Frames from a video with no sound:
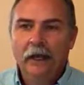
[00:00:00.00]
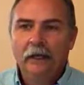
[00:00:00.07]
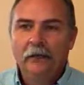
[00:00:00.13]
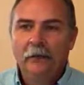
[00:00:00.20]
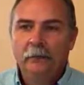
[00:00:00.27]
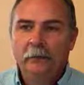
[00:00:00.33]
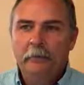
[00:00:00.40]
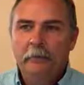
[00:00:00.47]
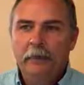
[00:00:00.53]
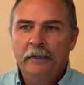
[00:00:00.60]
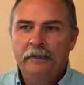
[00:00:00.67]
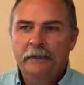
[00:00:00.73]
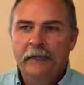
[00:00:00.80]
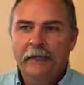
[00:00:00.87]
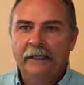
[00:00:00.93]
Our group had been
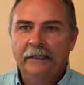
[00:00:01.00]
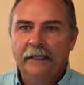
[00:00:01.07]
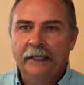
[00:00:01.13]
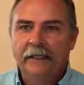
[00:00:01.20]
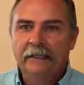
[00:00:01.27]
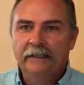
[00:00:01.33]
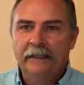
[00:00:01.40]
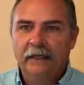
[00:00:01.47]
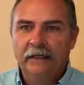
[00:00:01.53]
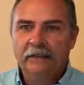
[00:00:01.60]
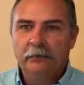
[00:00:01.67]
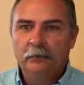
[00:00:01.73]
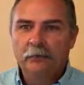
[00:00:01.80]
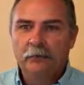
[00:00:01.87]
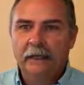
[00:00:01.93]
assigned case
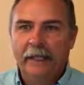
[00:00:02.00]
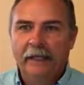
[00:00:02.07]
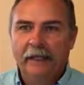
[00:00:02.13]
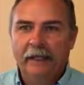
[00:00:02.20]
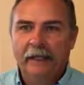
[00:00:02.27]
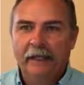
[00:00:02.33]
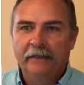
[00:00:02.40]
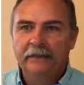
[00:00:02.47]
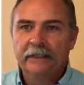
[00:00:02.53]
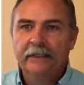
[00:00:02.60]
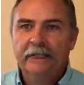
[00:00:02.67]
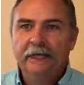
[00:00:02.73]
studies which we analyzed